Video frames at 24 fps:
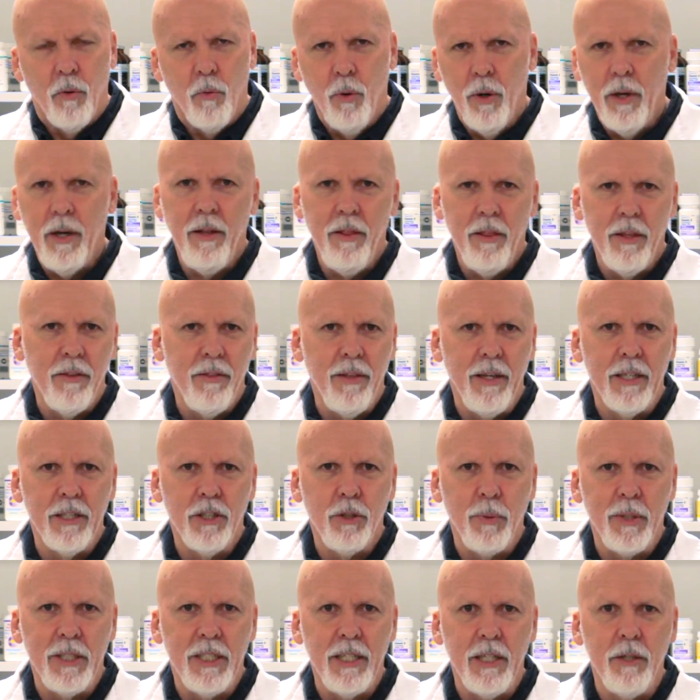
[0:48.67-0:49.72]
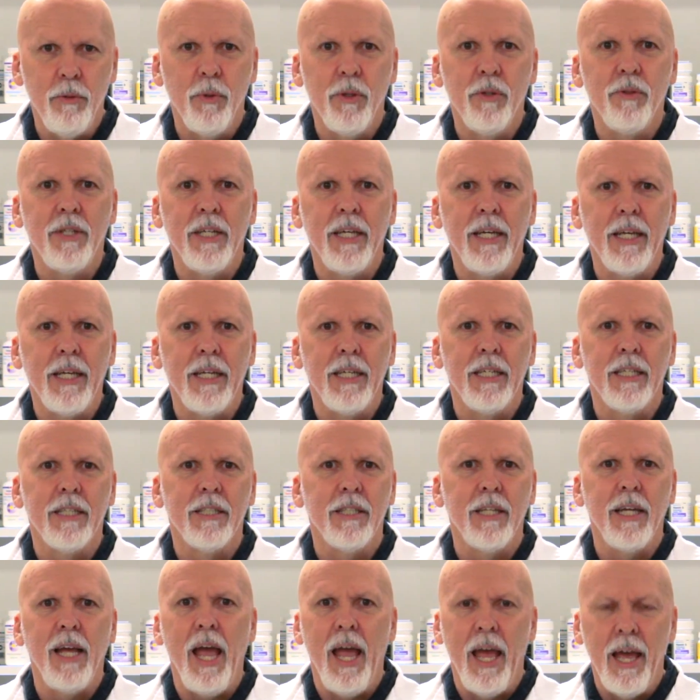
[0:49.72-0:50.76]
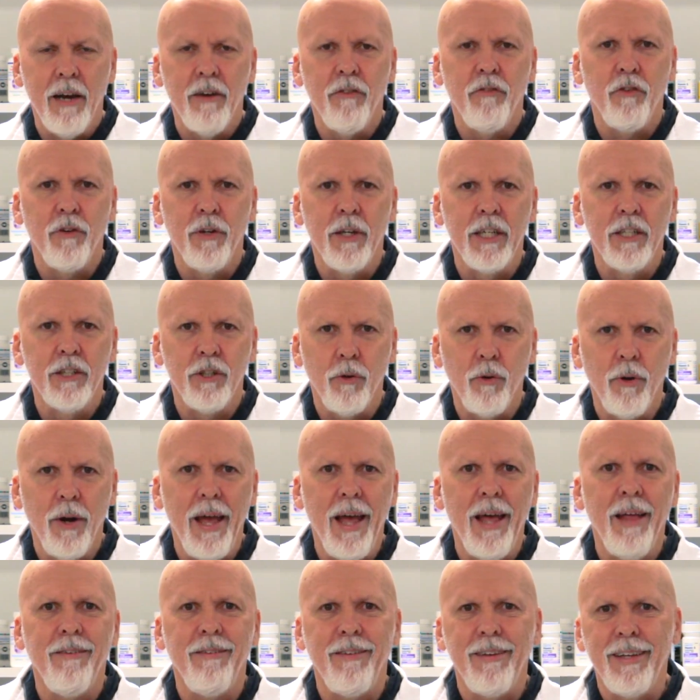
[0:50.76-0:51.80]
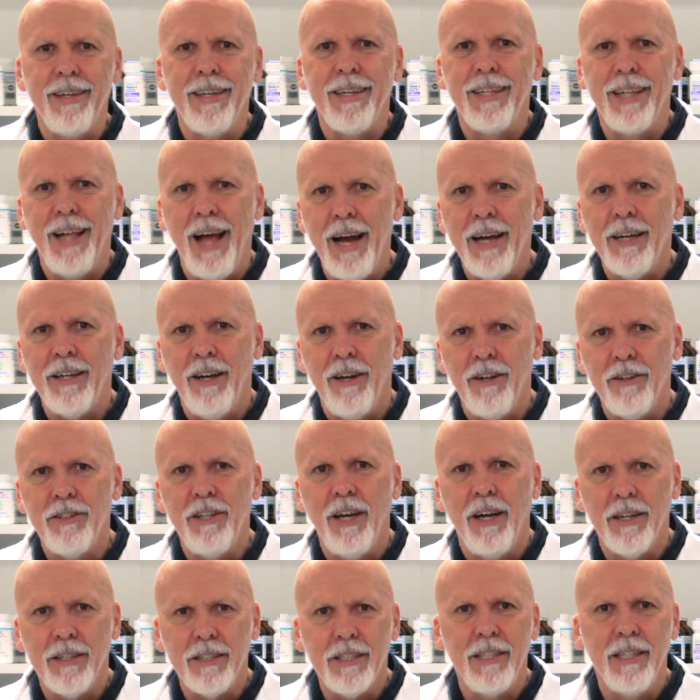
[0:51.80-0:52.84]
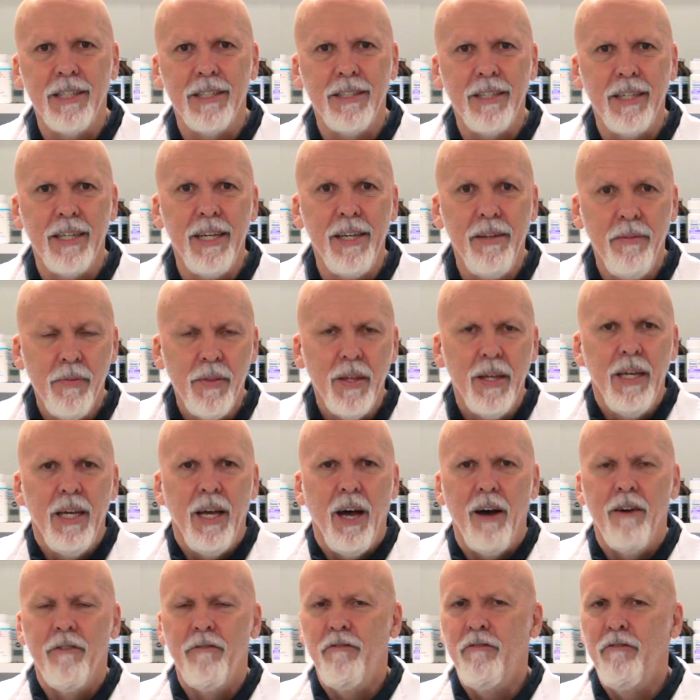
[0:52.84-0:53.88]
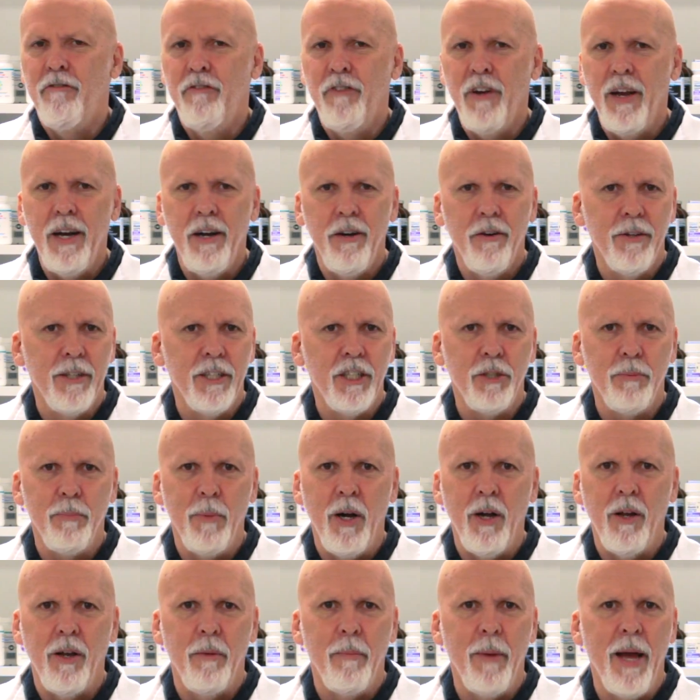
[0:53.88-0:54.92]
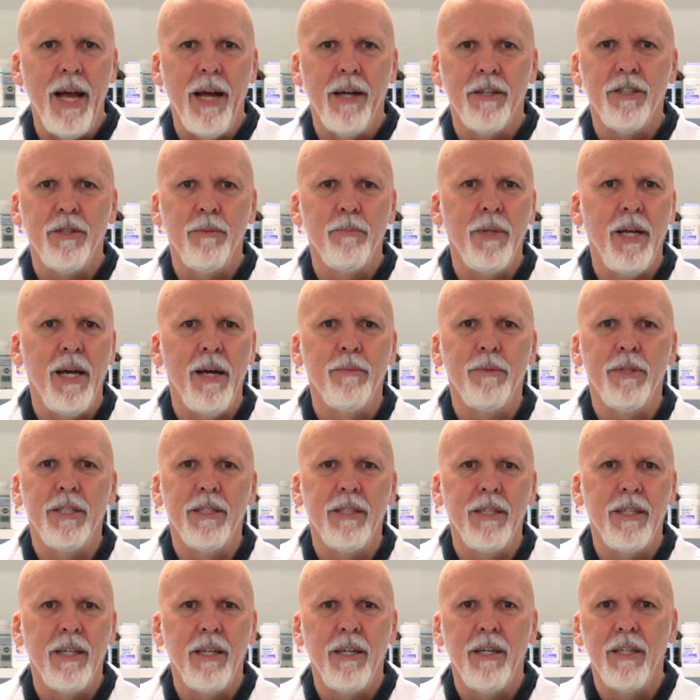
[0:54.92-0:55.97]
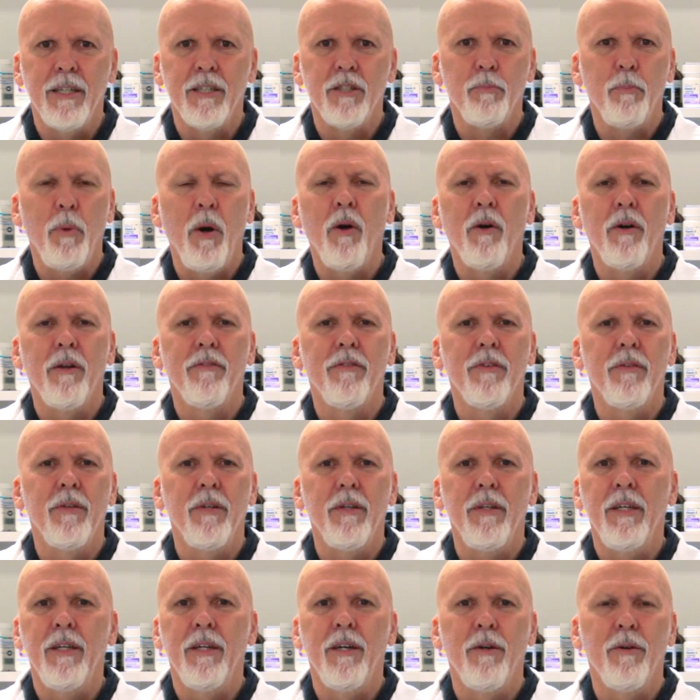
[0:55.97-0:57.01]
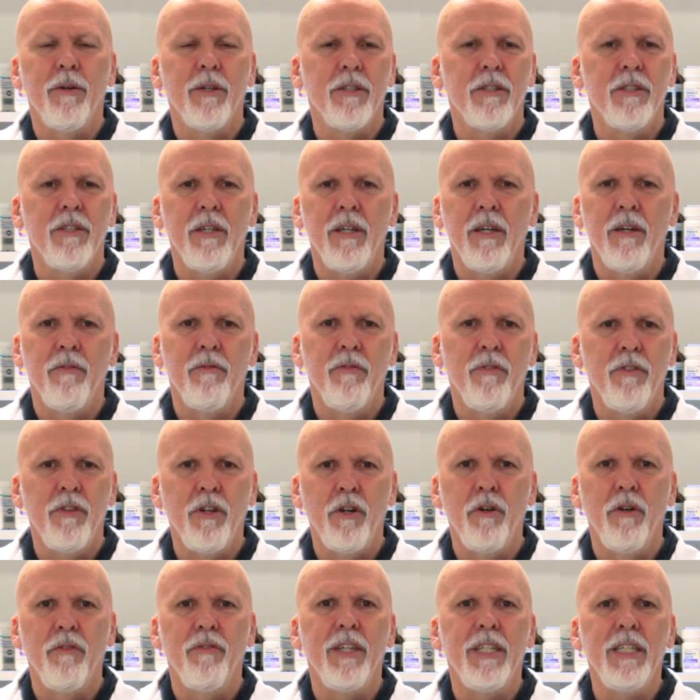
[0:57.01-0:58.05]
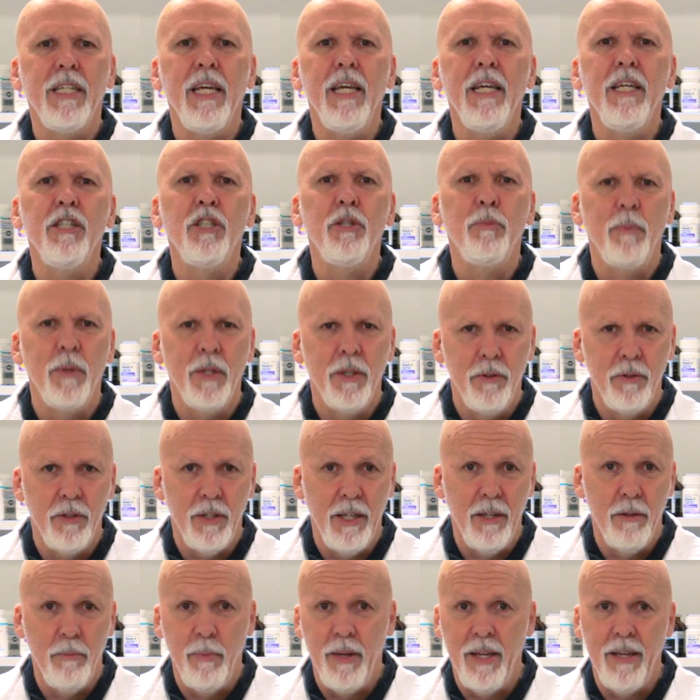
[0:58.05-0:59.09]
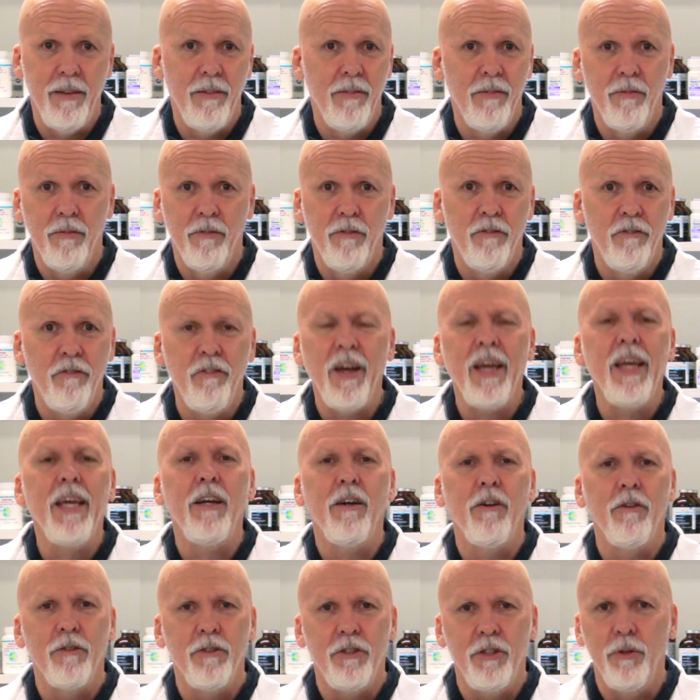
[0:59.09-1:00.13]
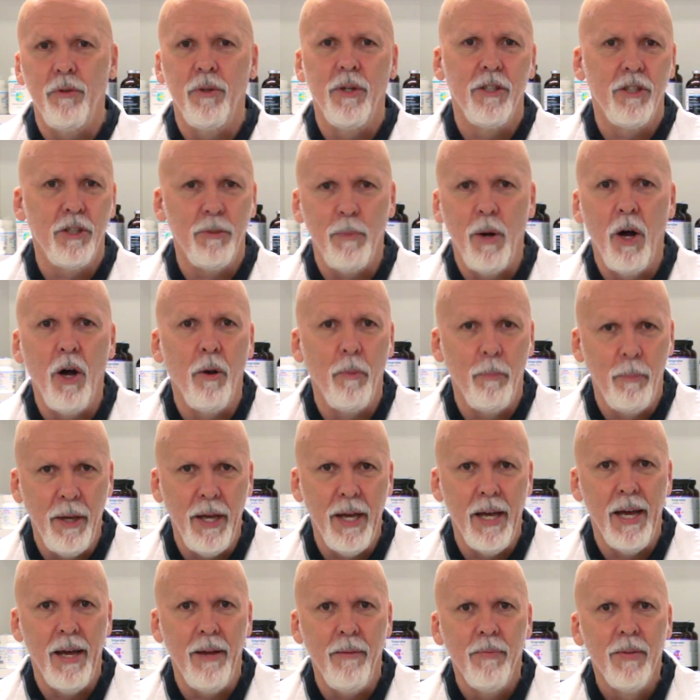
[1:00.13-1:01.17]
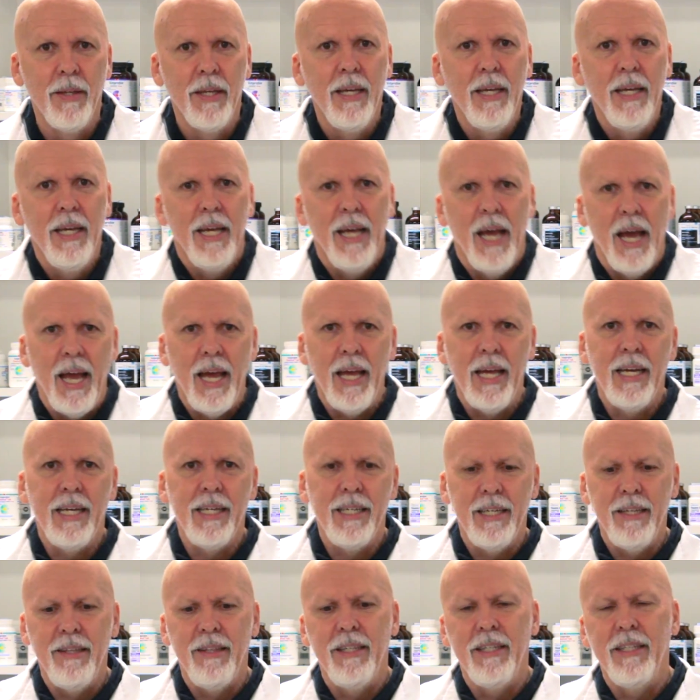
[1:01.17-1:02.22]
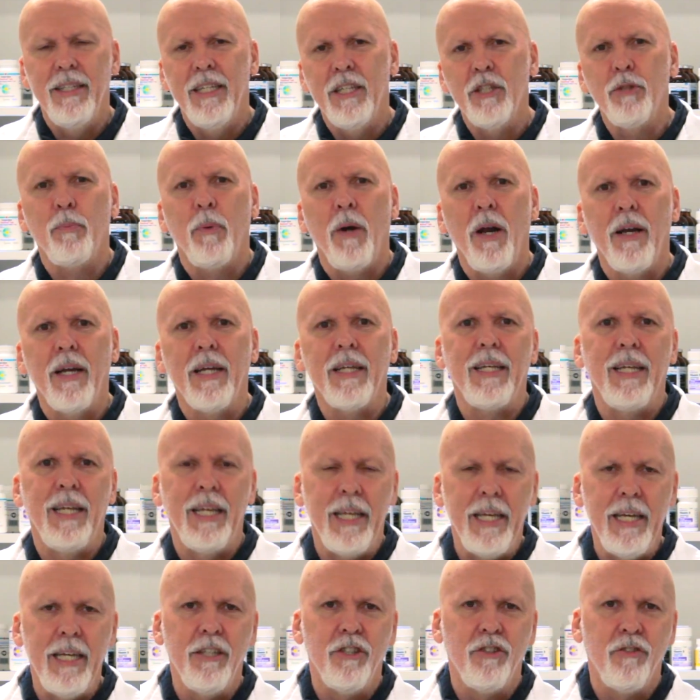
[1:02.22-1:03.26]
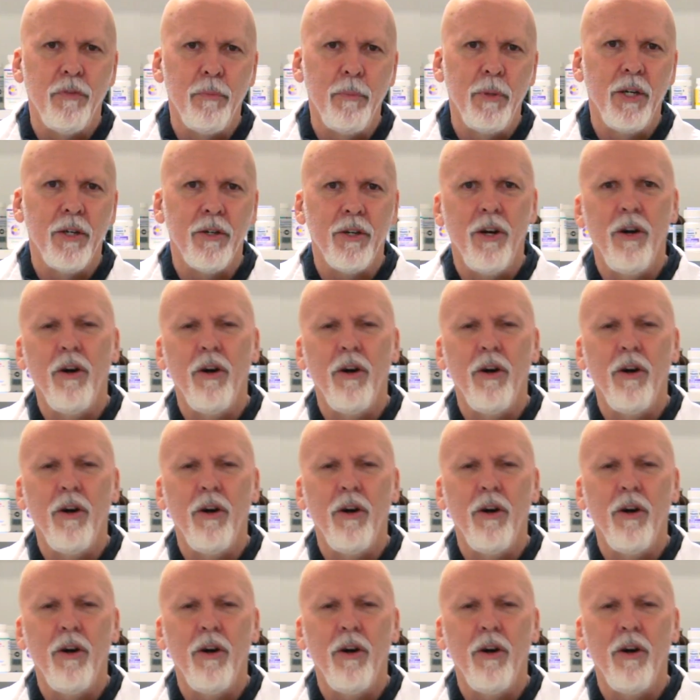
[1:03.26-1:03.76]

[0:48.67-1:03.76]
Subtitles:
One of the things we see routinely is antifreeze or ethylene glycol toxicity. A very small amount, sometimes as little as part of a third of a teaspoon, can be fatal to a small pet. And this product leaks from your